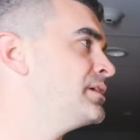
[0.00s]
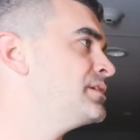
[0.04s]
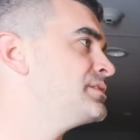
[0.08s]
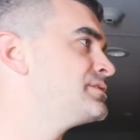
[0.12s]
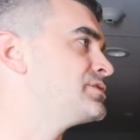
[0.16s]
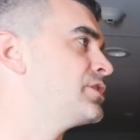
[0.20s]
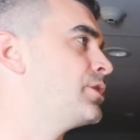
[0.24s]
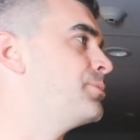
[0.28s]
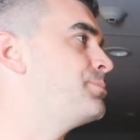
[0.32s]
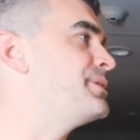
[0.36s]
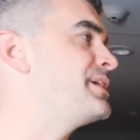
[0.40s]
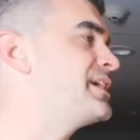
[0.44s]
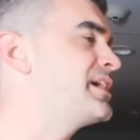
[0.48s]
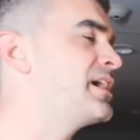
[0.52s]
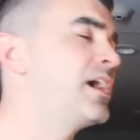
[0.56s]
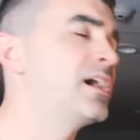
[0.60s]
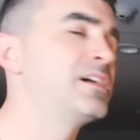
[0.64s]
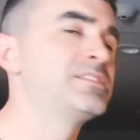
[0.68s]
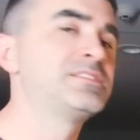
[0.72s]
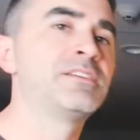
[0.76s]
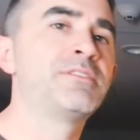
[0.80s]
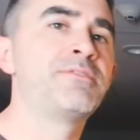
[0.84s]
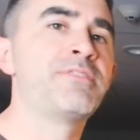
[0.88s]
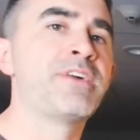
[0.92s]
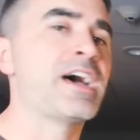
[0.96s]
So
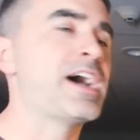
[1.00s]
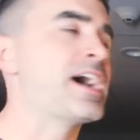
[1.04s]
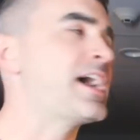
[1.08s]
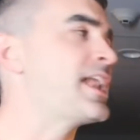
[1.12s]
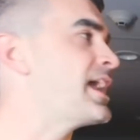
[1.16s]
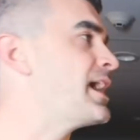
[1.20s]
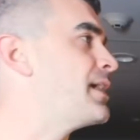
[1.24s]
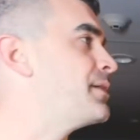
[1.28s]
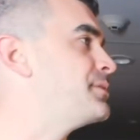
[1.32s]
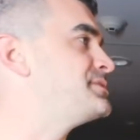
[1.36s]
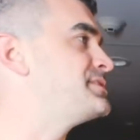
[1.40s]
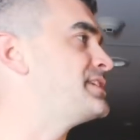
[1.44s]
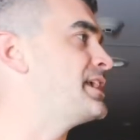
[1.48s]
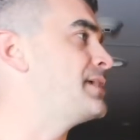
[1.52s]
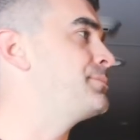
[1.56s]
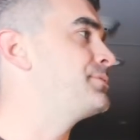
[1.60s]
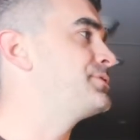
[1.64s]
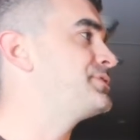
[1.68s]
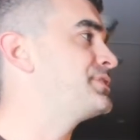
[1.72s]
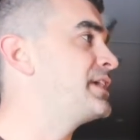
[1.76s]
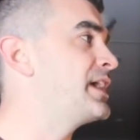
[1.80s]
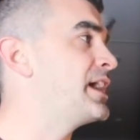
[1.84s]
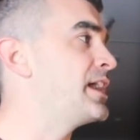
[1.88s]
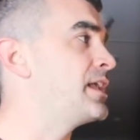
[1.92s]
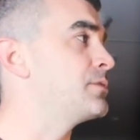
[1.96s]
because of that, I was able
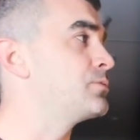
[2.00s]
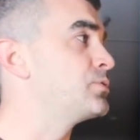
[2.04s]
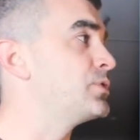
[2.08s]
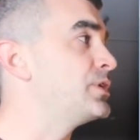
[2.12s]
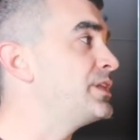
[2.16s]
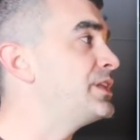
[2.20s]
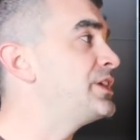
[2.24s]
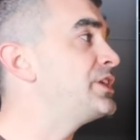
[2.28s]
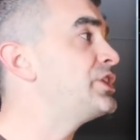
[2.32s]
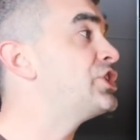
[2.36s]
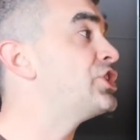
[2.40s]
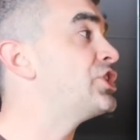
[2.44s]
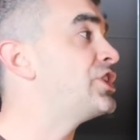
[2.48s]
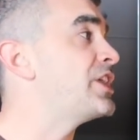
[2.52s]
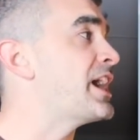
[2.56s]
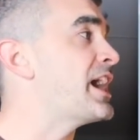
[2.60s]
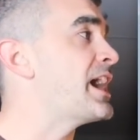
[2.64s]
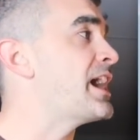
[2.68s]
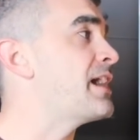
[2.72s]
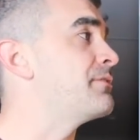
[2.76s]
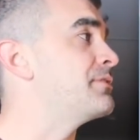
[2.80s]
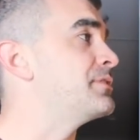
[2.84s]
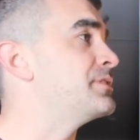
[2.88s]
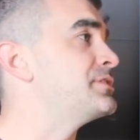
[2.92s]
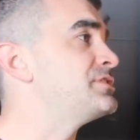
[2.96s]
to get a really good
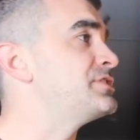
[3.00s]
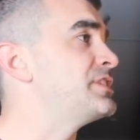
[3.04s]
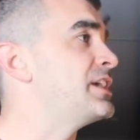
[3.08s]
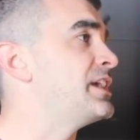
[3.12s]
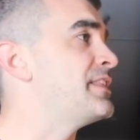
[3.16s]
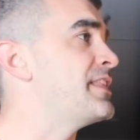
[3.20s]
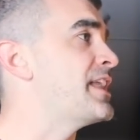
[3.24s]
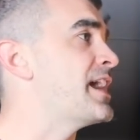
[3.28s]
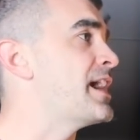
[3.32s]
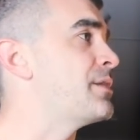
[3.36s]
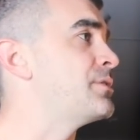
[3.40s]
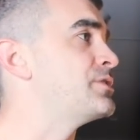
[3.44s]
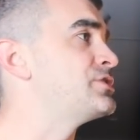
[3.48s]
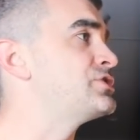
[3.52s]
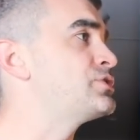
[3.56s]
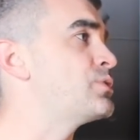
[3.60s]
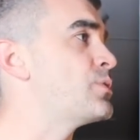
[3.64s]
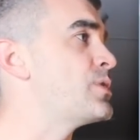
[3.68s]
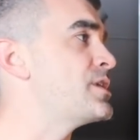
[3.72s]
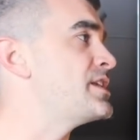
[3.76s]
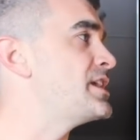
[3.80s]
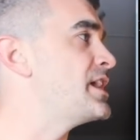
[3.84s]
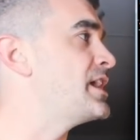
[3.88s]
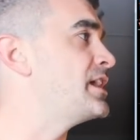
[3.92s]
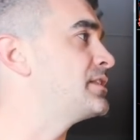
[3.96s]
average, and that was
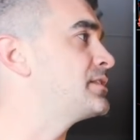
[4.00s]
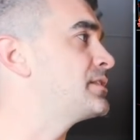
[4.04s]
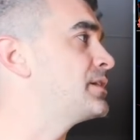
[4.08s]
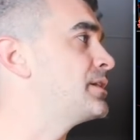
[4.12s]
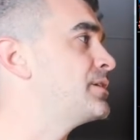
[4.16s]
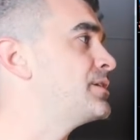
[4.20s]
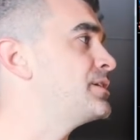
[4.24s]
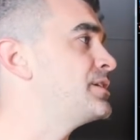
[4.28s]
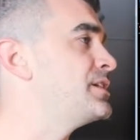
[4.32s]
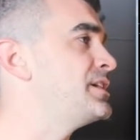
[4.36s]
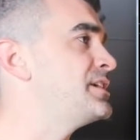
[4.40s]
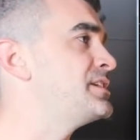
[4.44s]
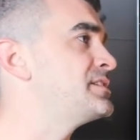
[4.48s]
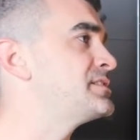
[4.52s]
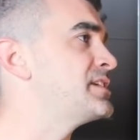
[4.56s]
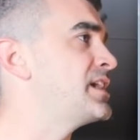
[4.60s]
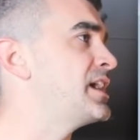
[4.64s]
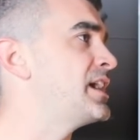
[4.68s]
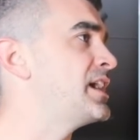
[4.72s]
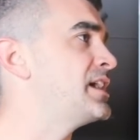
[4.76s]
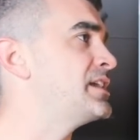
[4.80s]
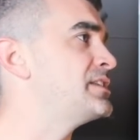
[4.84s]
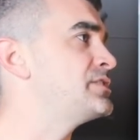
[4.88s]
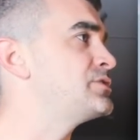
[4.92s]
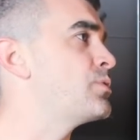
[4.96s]
28.30s
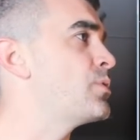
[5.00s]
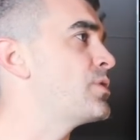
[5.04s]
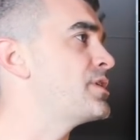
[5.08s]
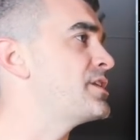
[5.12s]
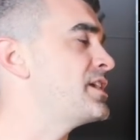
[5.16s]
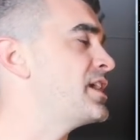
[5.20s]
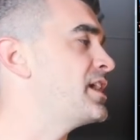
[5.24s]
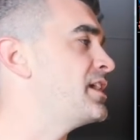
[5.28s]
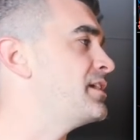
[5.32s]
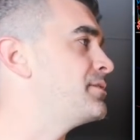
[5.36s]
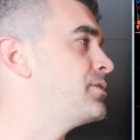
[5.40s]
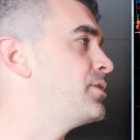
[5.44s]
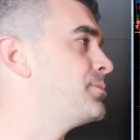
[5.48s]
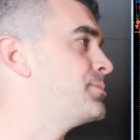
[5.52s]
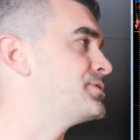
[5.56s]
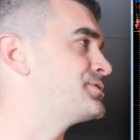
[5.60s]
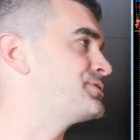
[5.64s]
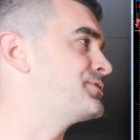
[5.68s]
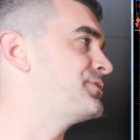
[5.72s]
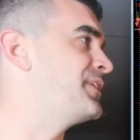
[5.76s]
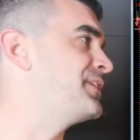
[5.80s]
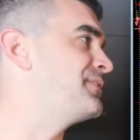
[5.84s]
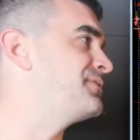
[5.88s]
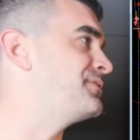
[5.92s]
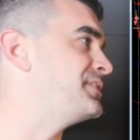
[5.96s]
and 28,
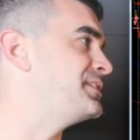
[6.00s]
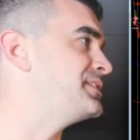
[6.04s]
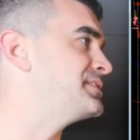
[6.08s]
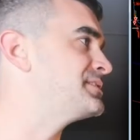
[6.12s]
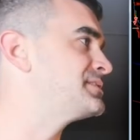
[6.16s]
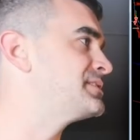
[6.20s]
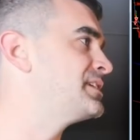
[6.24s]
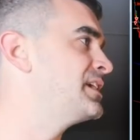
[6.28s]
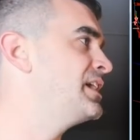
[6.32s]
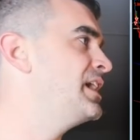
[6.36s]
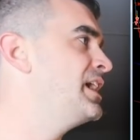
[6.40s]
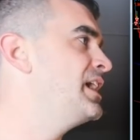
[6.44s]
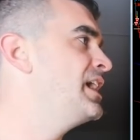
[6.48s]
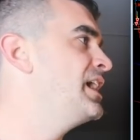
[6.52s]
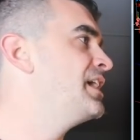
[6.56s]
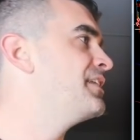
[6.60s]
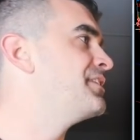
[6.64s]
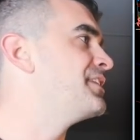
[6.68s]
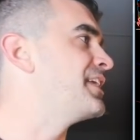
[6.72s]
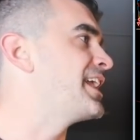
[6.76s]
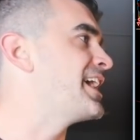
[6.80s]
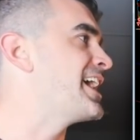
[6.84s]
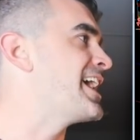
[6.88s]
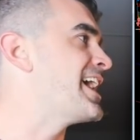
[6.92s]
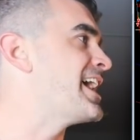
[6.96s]
almost 50s.
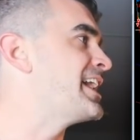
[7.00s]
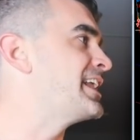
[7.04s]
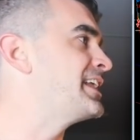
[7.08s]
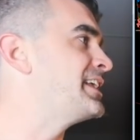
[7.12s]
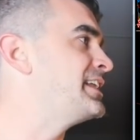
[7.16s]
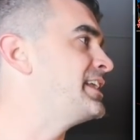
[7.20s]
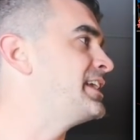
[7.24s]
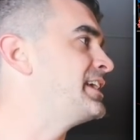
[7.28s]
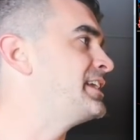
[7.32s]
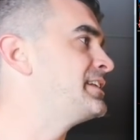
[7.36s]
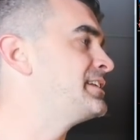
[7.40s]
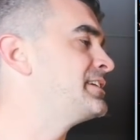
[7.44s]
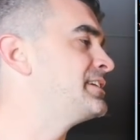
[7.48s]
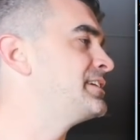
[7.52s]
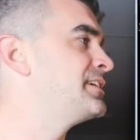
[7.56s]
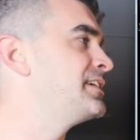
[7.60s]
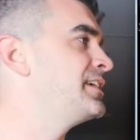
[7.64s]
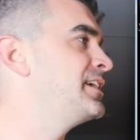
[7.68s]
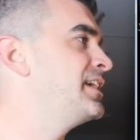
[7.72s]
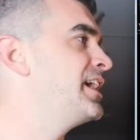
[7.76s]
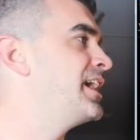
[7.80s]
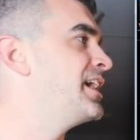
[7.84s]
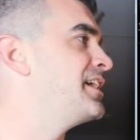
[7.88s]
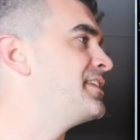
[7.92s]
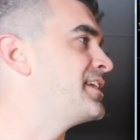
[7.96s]
Then I added in,
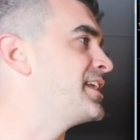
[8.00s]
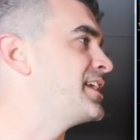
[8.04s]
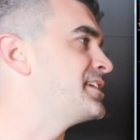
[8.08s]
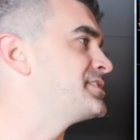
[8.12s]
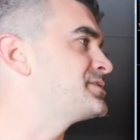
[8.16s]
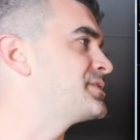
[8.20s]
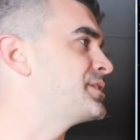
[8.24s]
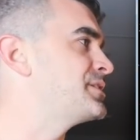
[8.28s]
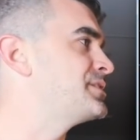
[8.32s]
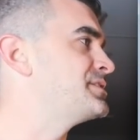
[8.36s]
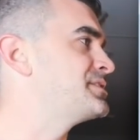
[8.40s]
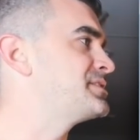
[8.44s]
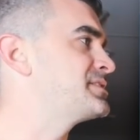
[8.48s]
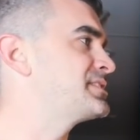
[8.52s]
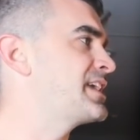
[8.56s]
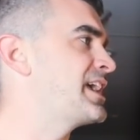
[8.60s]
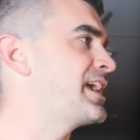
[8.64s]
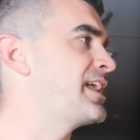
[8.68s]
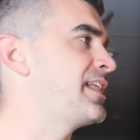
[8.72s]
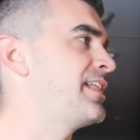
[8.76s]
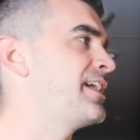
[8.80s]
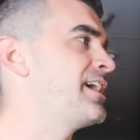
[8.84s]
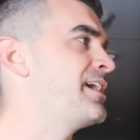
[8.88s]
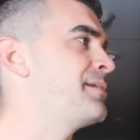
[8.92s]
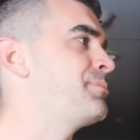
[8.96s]
and then I started to
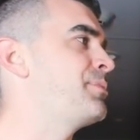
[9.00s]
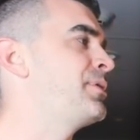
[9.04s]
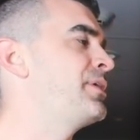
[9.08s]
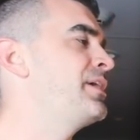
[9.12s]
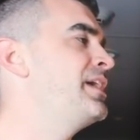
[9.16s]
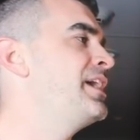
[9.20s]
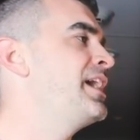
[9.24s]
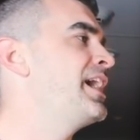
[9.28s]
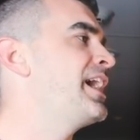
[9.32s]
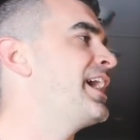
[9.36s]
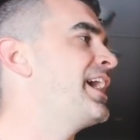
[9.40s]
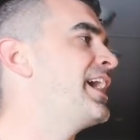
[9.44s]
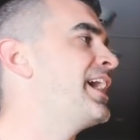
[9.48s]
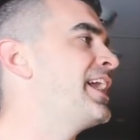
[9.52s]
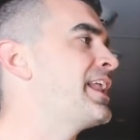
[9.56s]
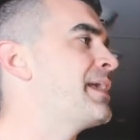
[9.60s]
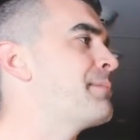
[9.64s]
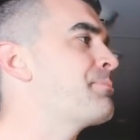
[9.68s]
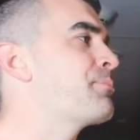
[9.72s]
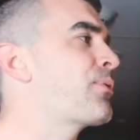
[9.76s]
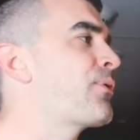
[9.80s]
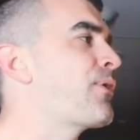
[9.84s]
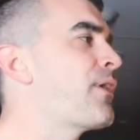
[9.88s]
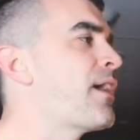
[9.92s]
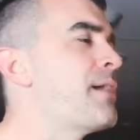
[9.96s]
scale up, and I
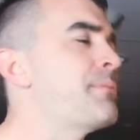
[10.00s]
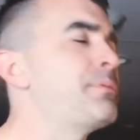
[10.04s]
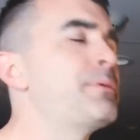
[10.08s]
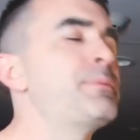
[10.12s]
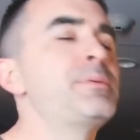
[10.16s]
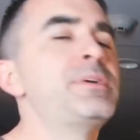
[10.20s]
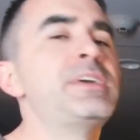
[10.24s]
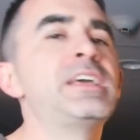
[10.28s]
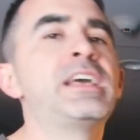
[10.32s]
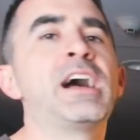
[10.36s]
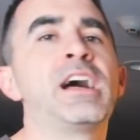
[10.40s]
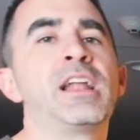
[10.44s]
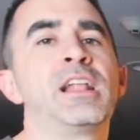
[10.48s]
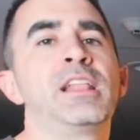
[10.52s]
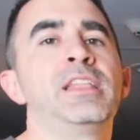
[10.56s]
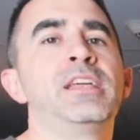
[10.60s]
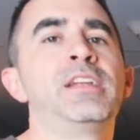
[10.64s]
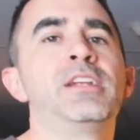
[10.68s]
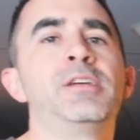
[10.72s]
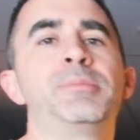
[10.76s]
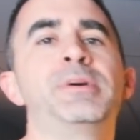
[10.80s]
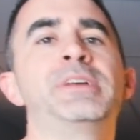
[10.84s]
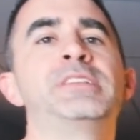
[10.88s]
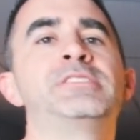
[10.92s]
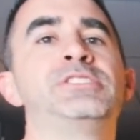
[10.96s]
probably got a
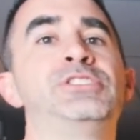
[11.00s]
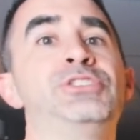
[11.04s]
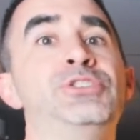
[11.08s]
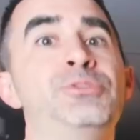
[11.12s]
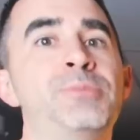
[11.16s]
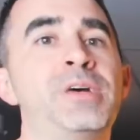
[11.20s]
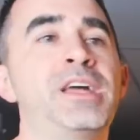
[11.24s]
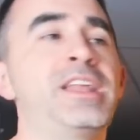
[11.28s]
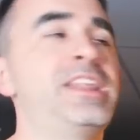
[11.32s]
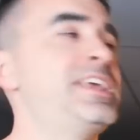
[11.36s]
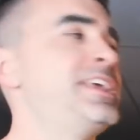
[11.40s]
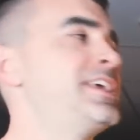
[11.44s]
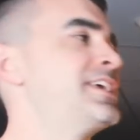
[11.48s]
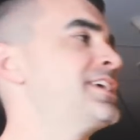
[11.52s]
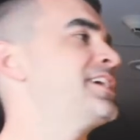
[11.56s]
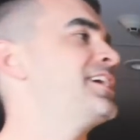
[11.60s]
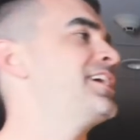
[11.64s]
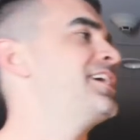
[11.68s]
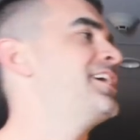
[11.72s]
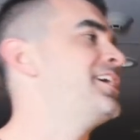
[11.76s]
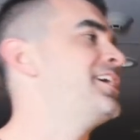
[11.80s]
little bit too many.